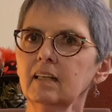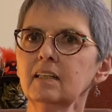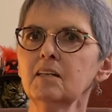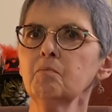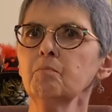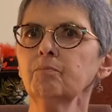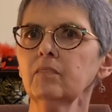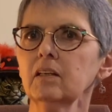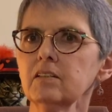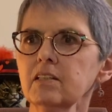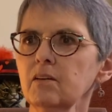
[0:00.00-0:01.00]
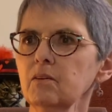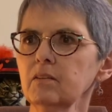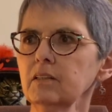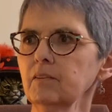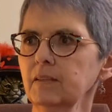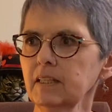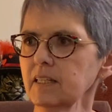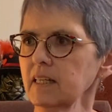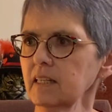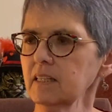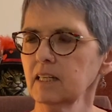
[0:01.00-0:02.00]
In the
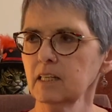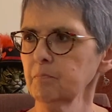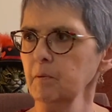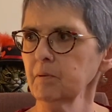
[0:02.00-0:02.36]
60s,